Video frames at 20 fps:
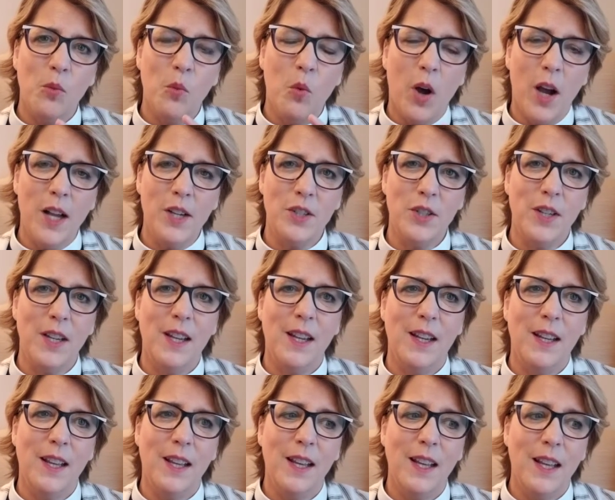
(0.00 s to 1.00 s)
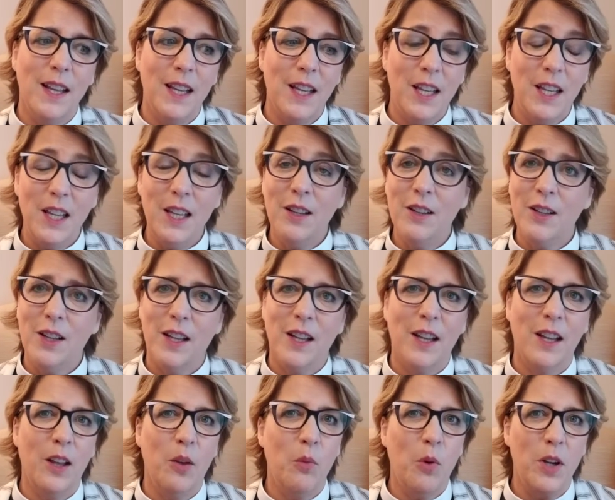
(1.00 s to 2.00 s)
watching
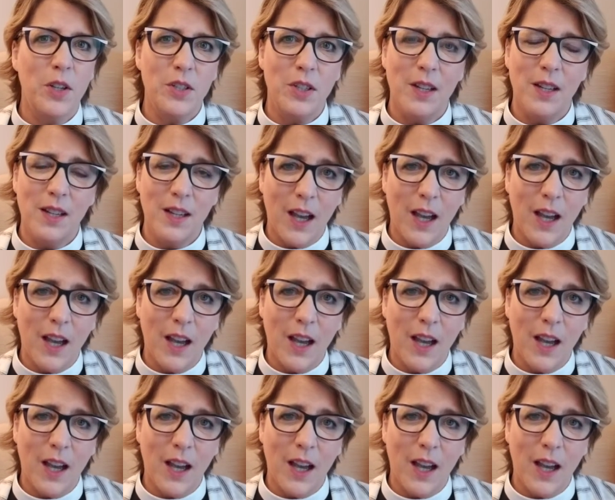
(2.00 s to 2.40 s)
healing and watching